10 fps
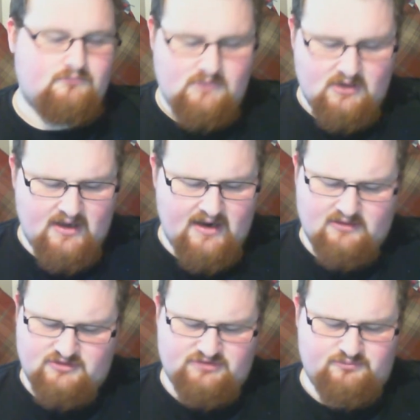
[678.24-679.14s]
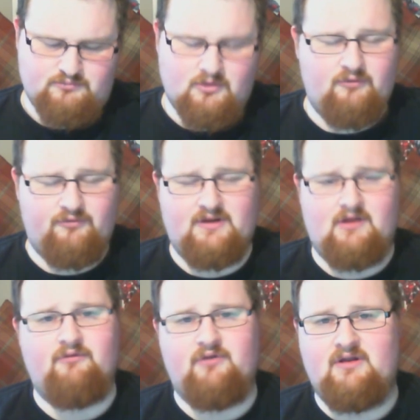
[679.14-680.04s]
and I'll just hopefully
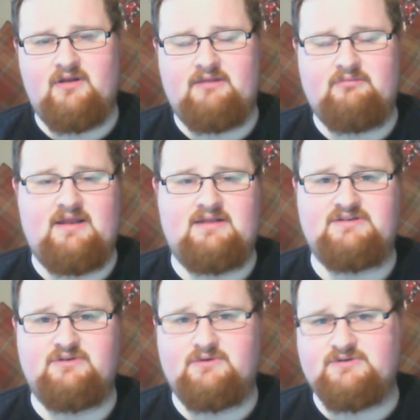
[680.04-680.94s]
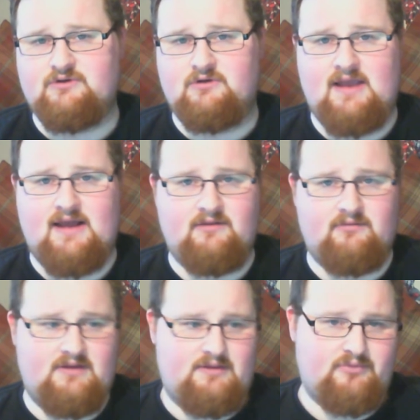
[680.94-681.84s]
convert it into the Skull Cannon,
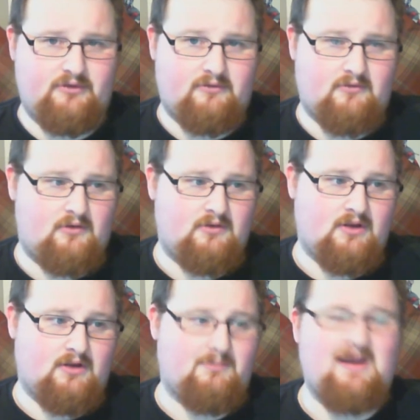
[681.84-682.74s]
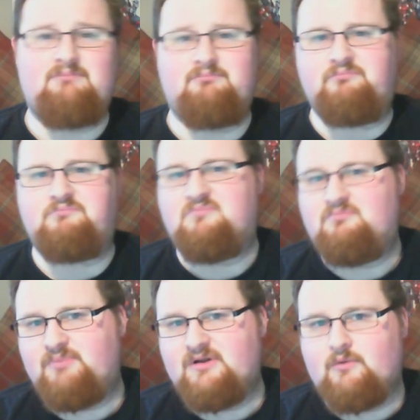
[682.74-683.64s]
the Blood Throne. Might
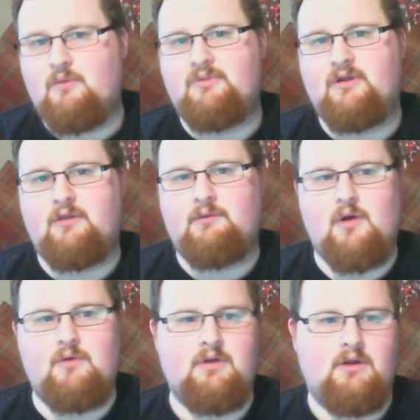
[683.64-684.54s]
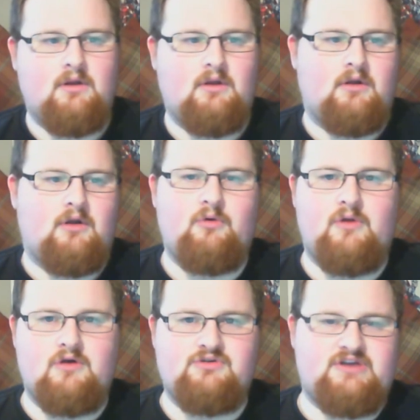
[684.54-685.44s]
build one Blood Throne, who
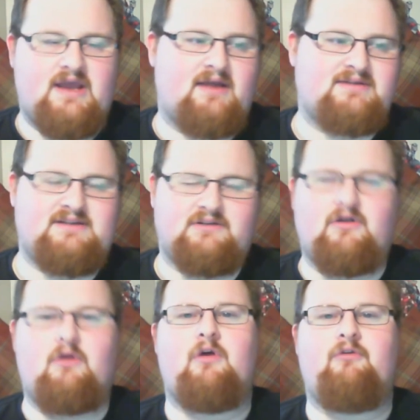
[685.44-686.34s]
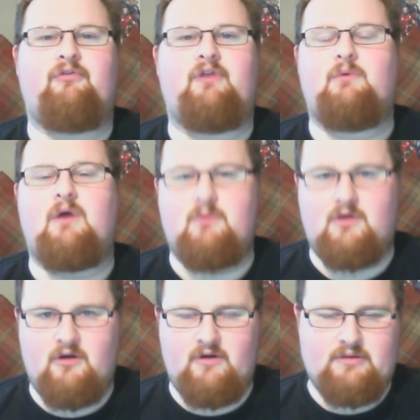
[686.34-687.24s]
knows yet. I still don't know fully where I'm
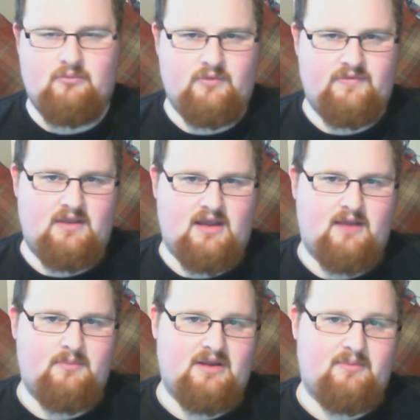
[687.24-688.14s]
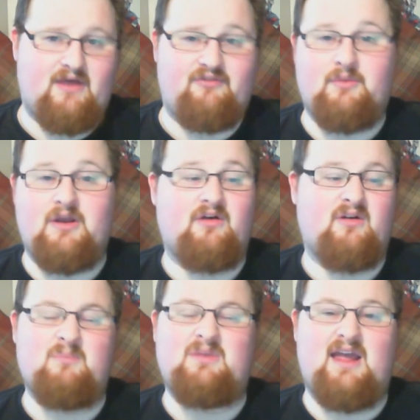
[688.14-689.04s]
going with the army, apart from I know
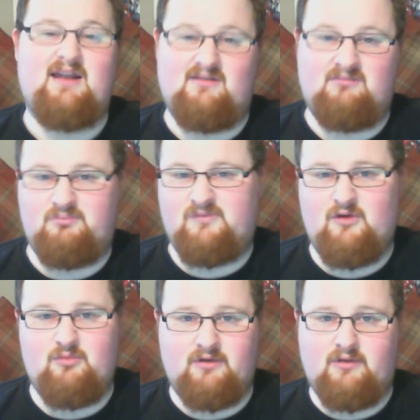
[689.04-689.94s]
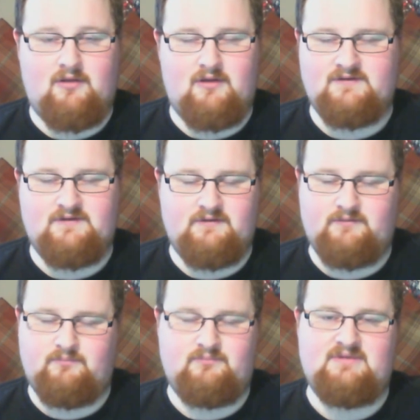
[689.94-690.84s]
I'm getting 2 Bloodthirsters,
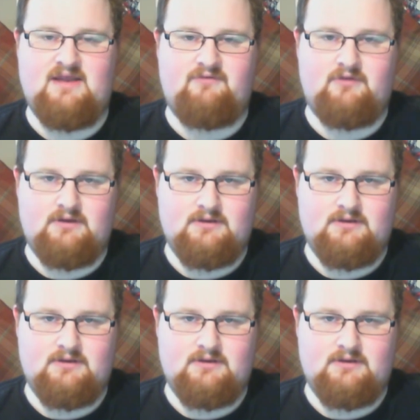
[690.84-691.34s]
definitely.